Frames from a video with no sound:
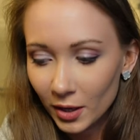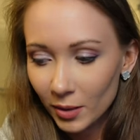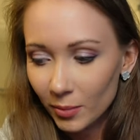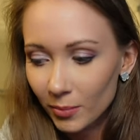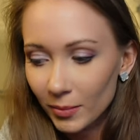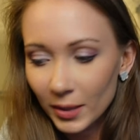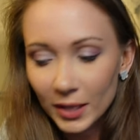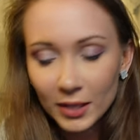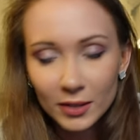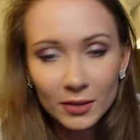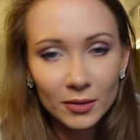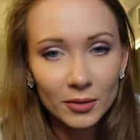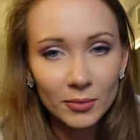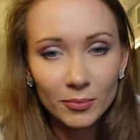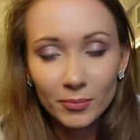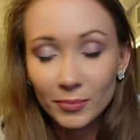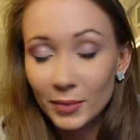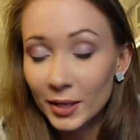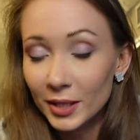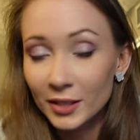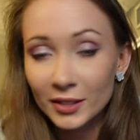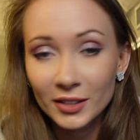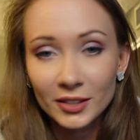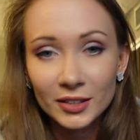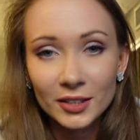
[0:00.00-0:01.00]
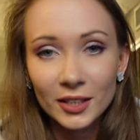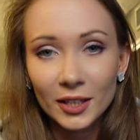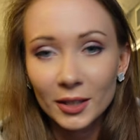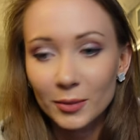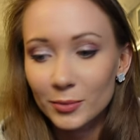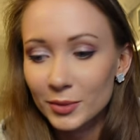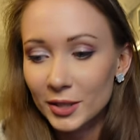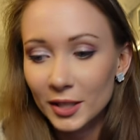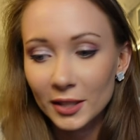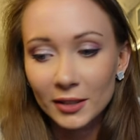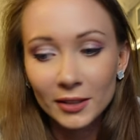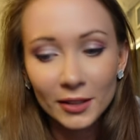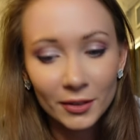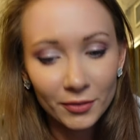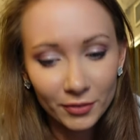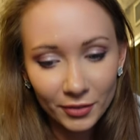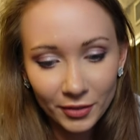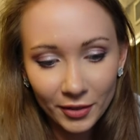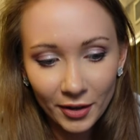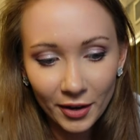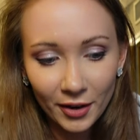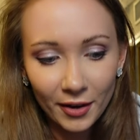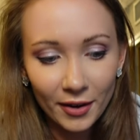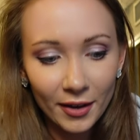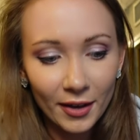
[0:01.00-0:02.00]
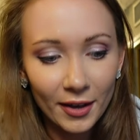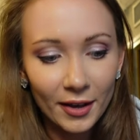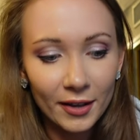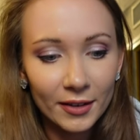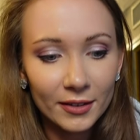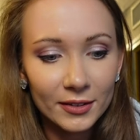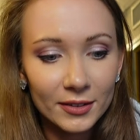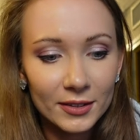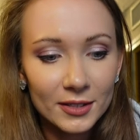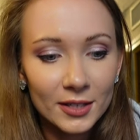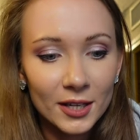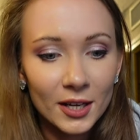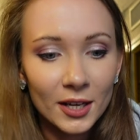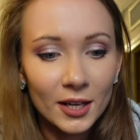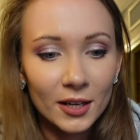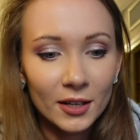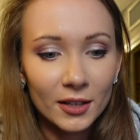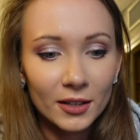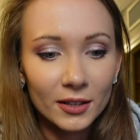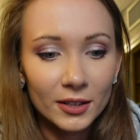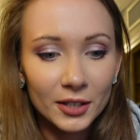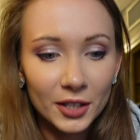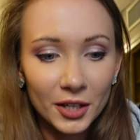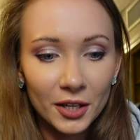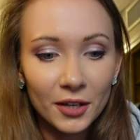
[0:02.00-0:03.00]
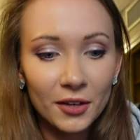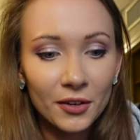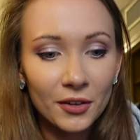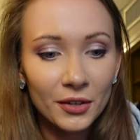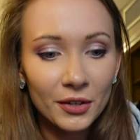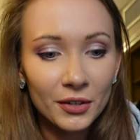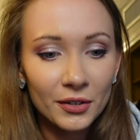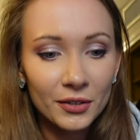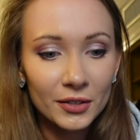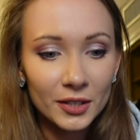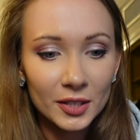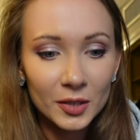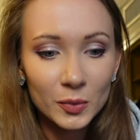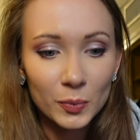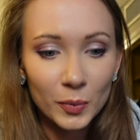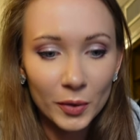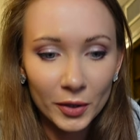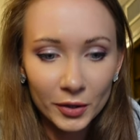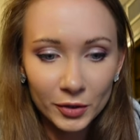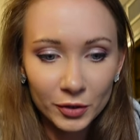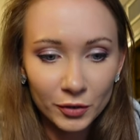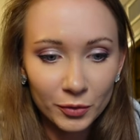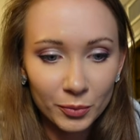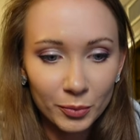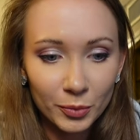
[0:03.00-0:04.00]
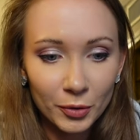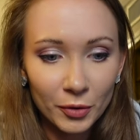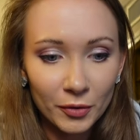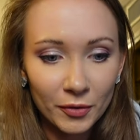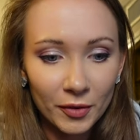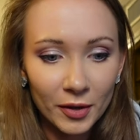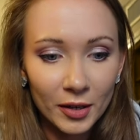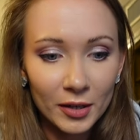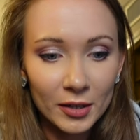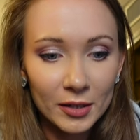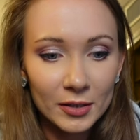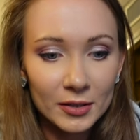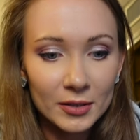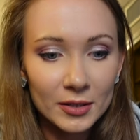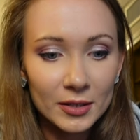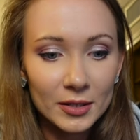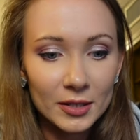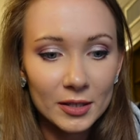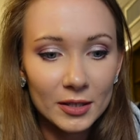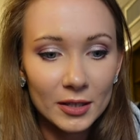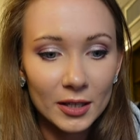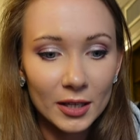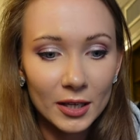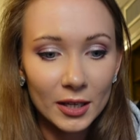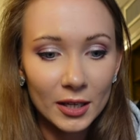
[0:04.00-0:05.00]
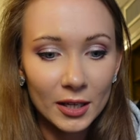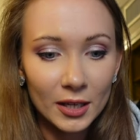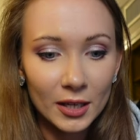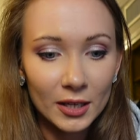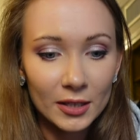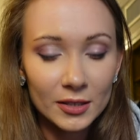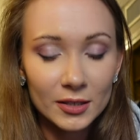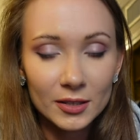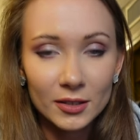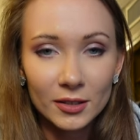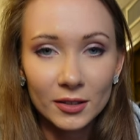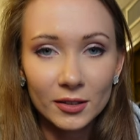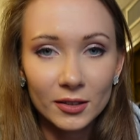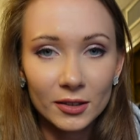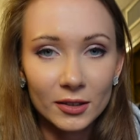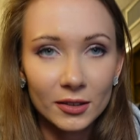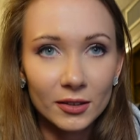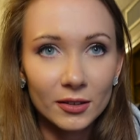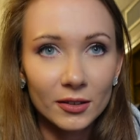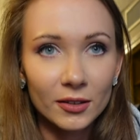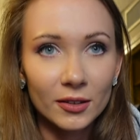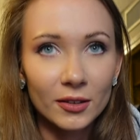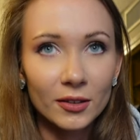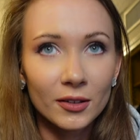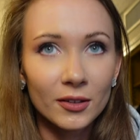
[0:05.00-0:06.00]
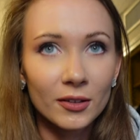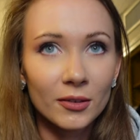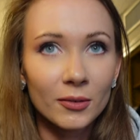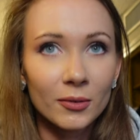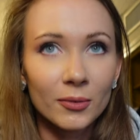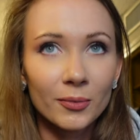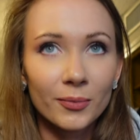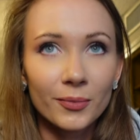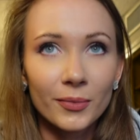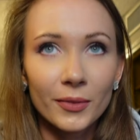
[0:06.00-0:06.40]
man, many times i lived there and here this part of provence is uh,